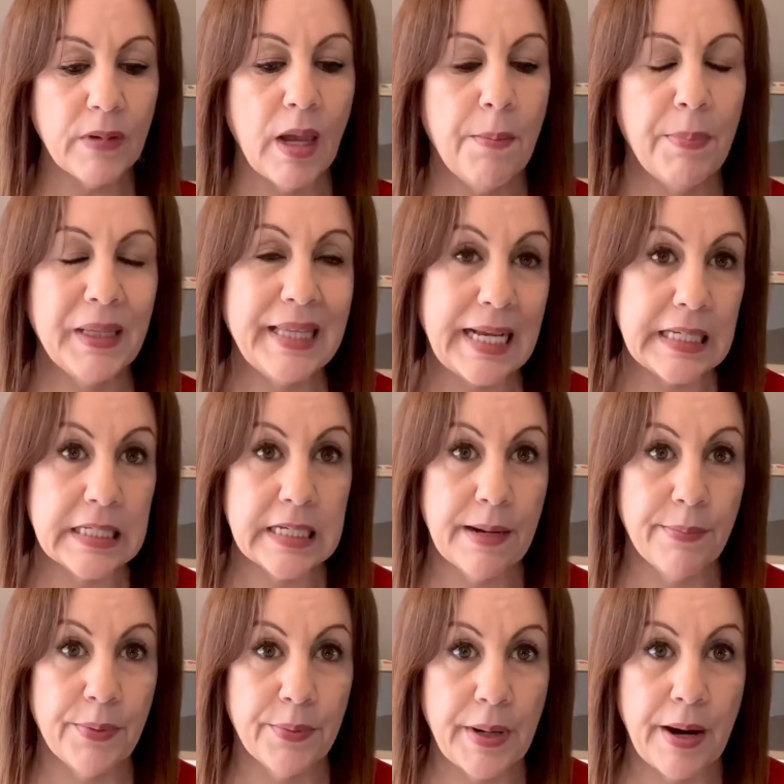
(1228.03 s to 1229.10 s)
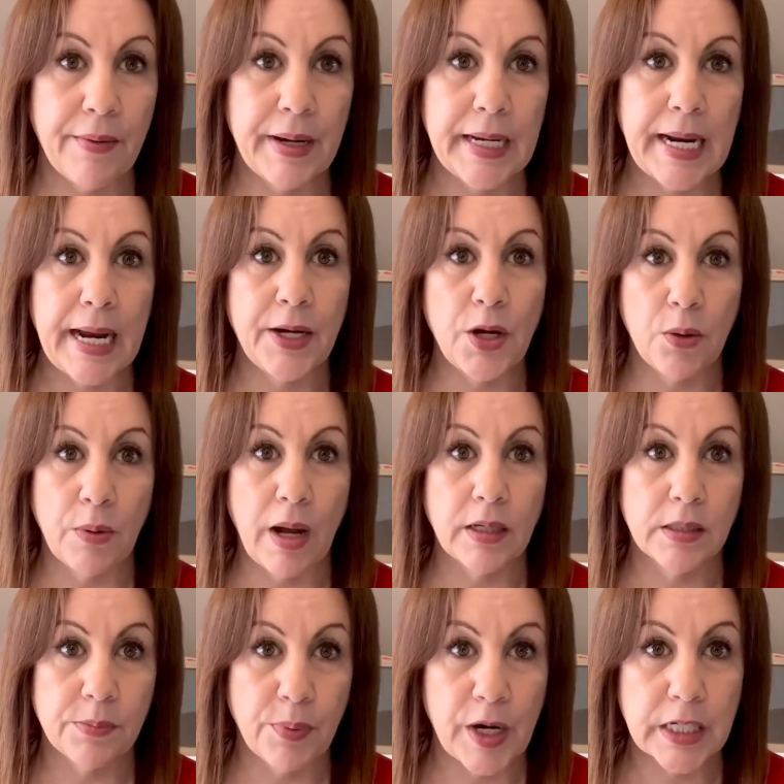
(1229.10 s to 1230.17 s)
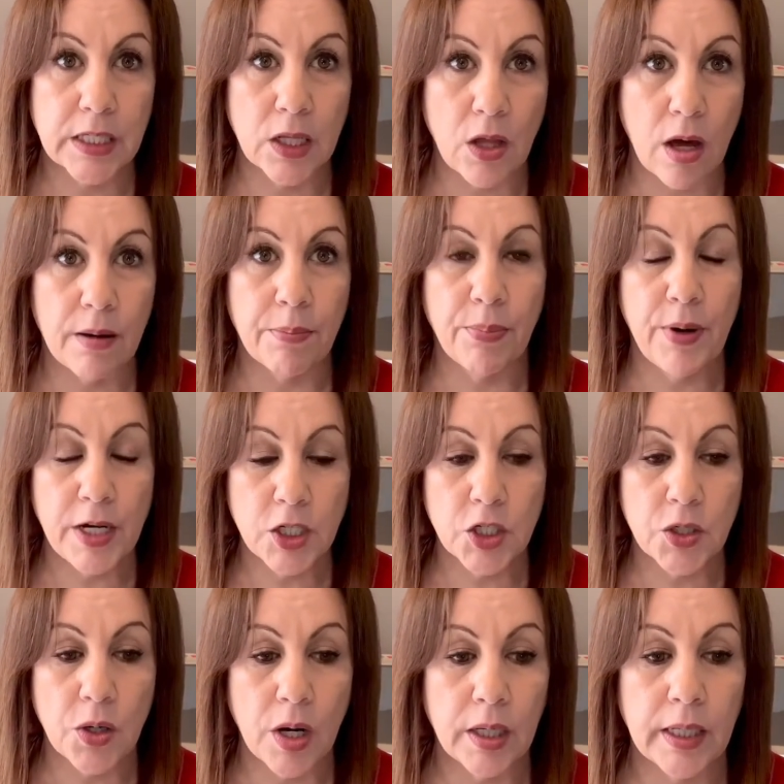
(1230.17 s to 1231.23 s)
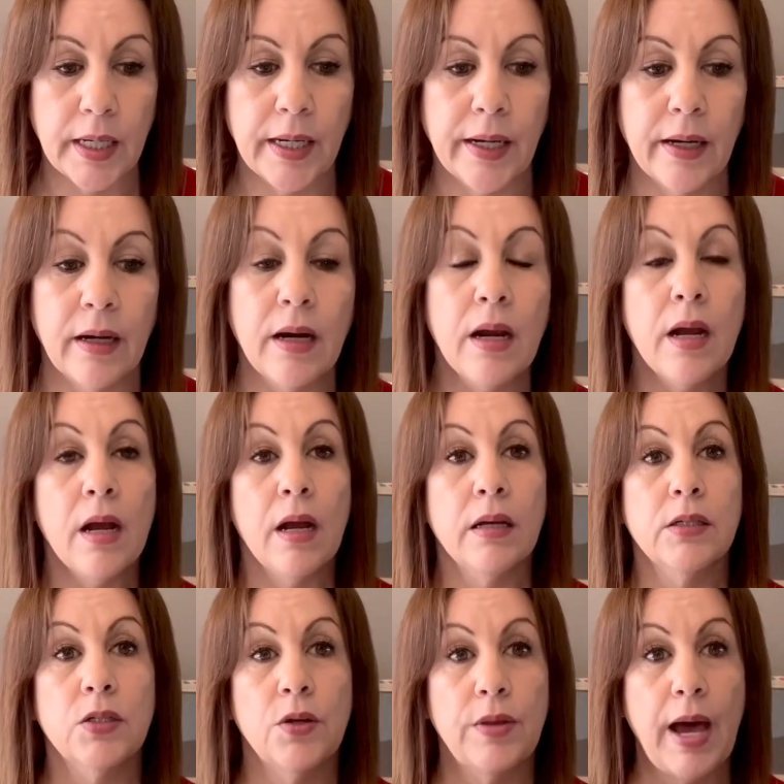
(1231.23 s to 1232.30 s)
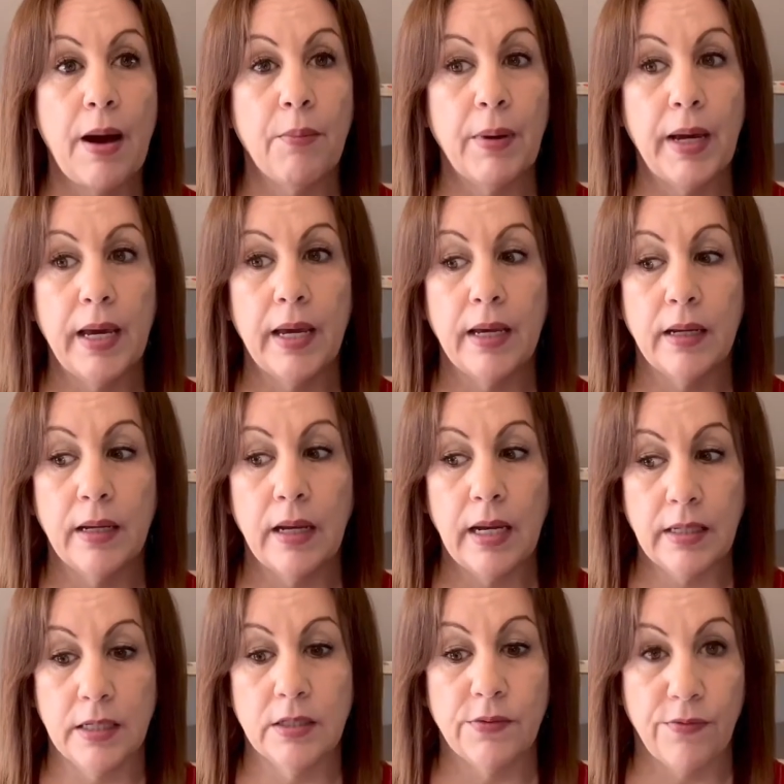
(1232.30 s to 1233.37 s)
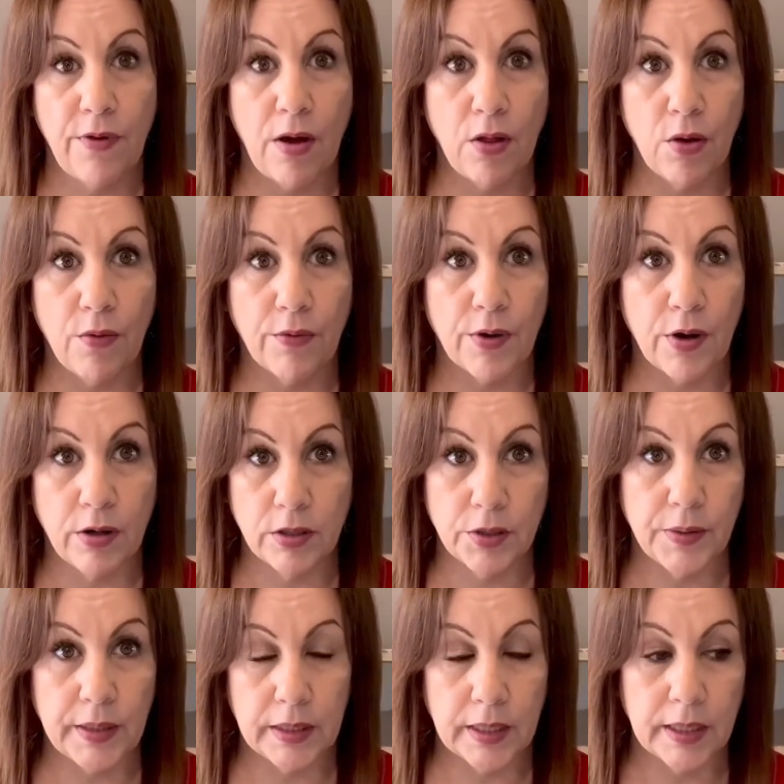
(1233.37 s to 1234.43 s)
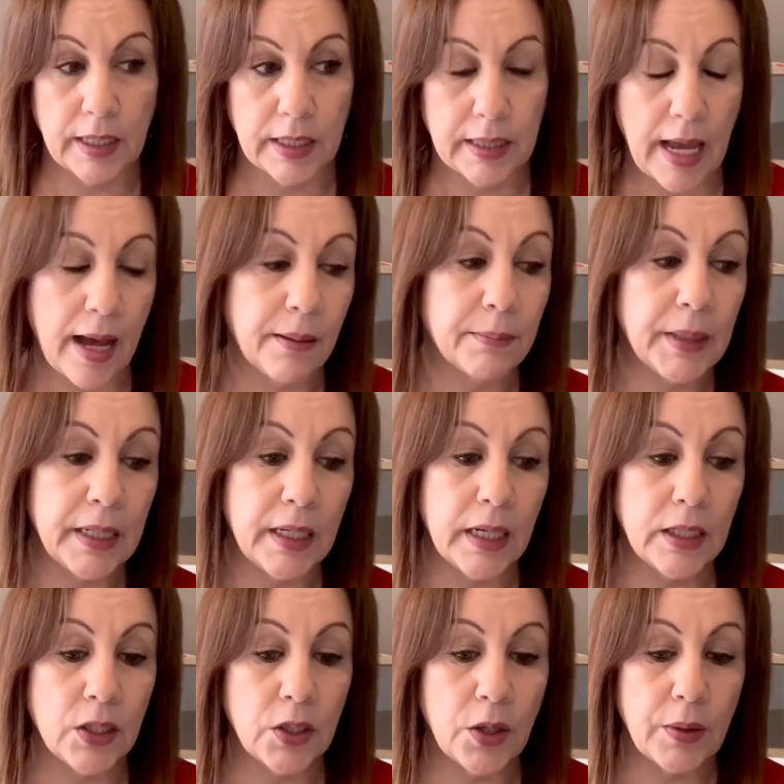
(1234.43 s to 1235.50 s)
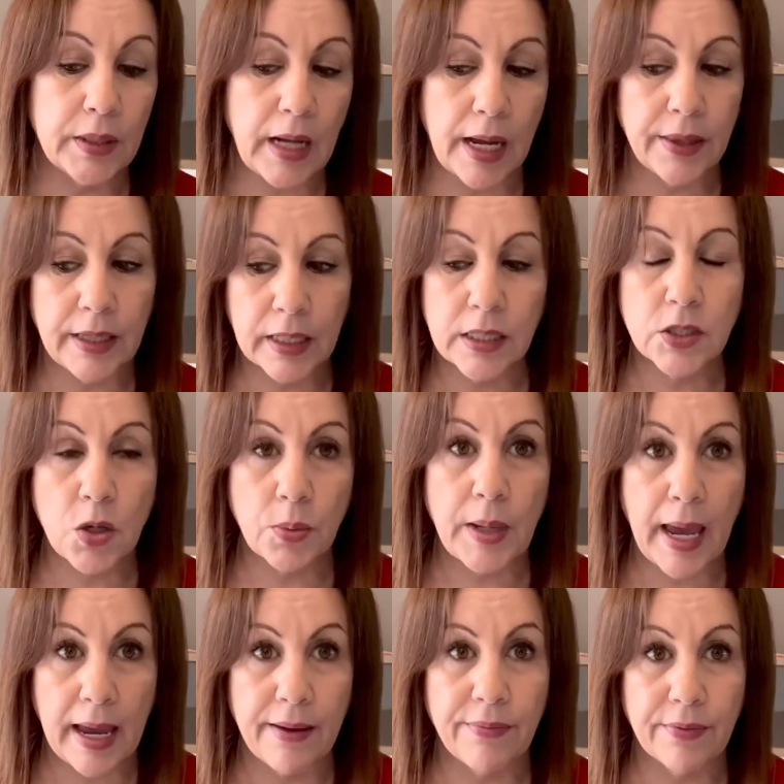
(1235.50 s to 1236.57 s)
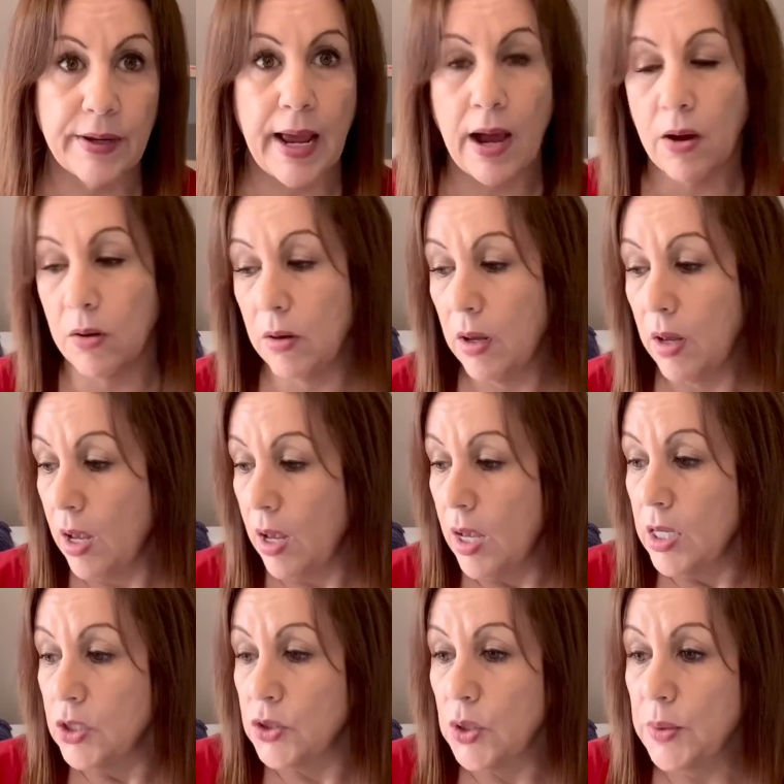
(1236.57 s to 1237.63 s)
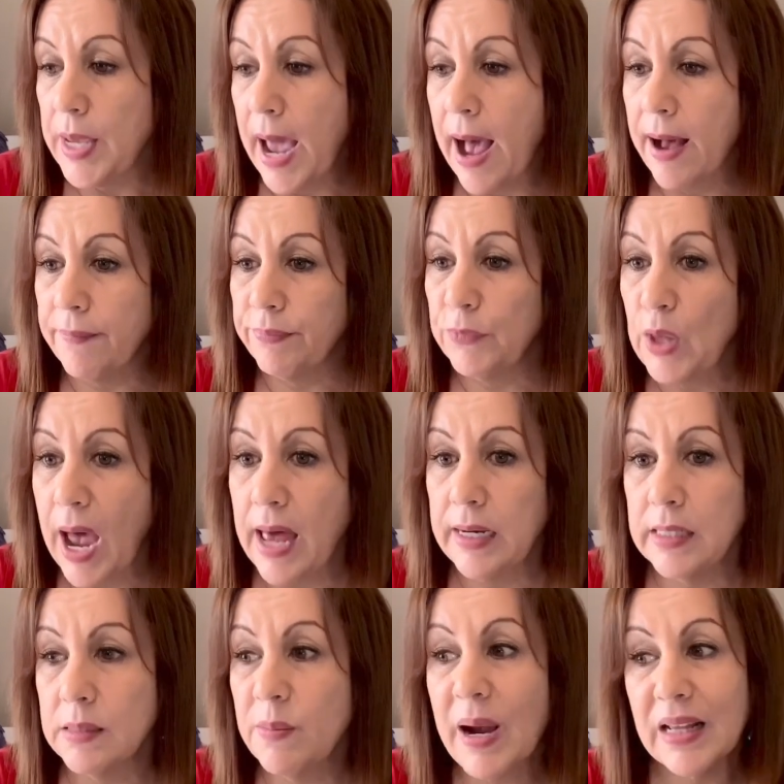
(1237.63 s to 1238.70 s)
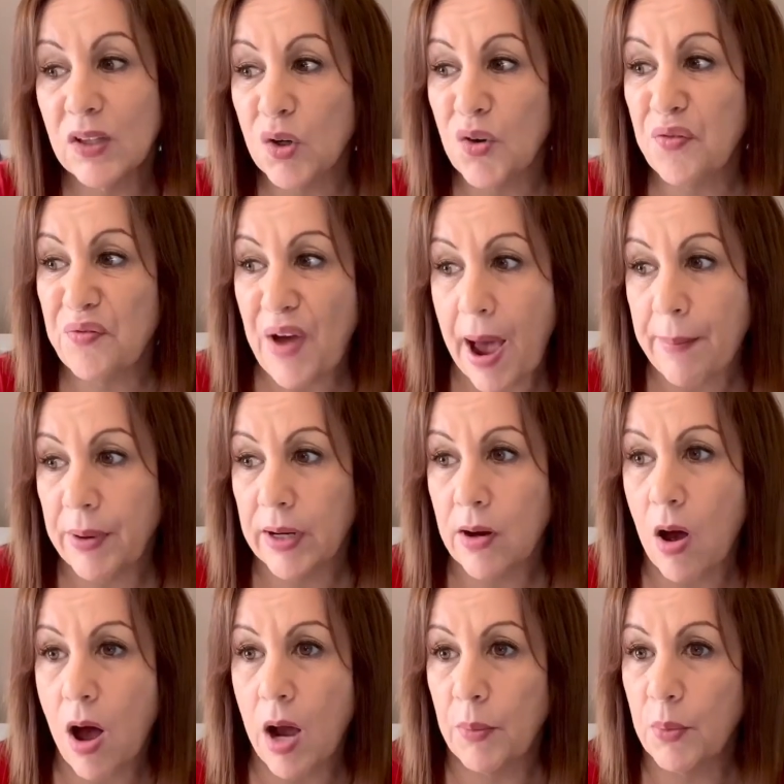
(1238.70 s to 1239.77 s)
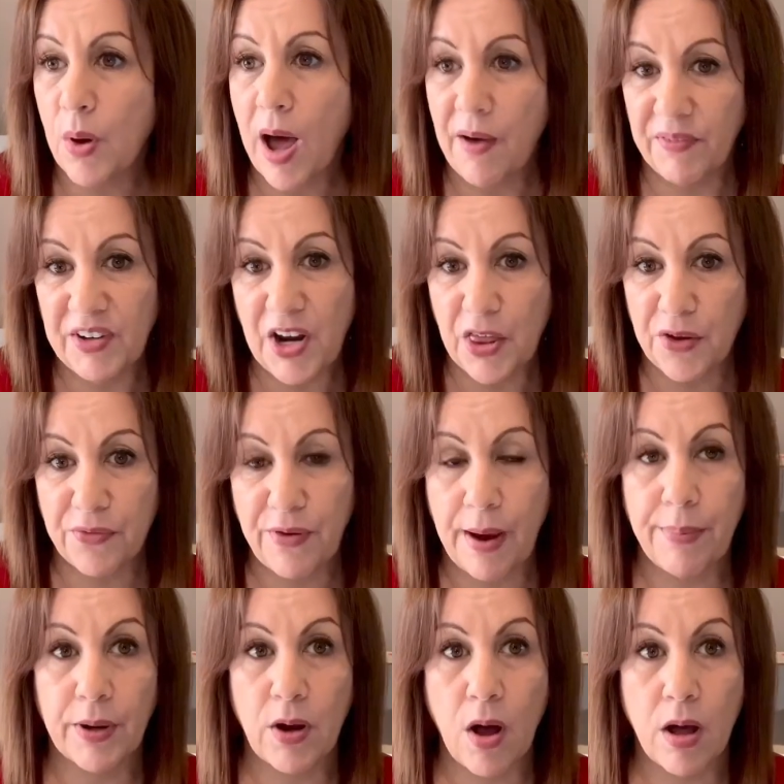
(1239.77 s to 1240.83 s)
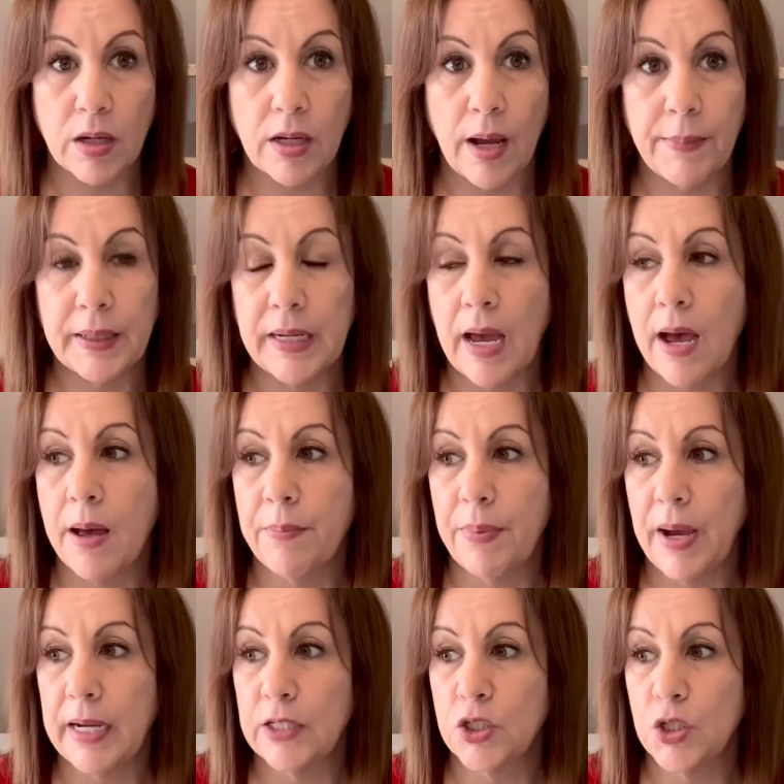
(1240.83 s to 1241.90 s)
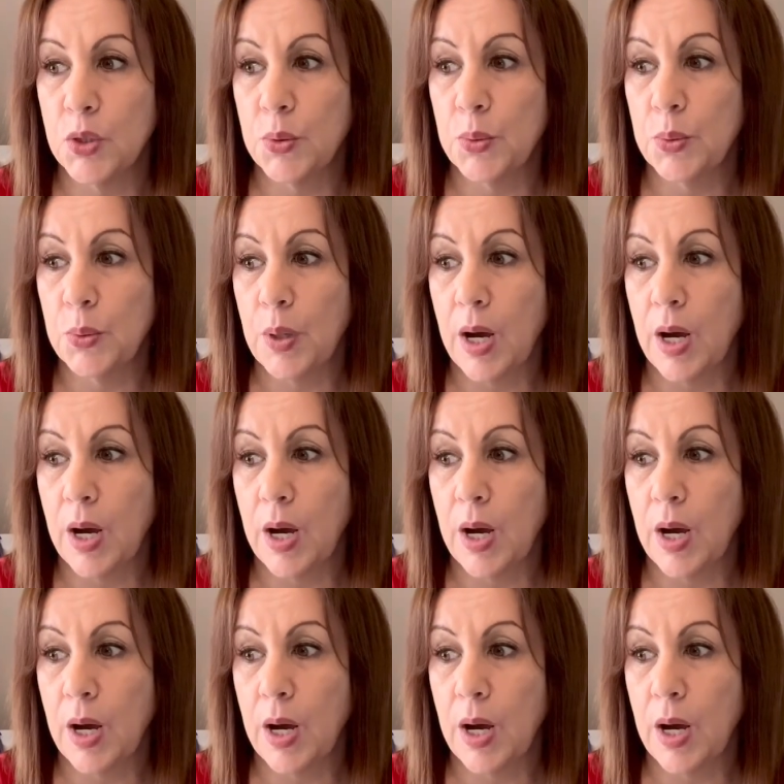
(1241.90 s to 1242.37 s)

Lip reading: But that's temporary, and I know not to press a lot of pressure on here, so that way it doesn't fall over or do anything like that. But you know, I think it's okay for now. So yeah, that is my little fabric haul. I will have another fabric haul coming up. I do.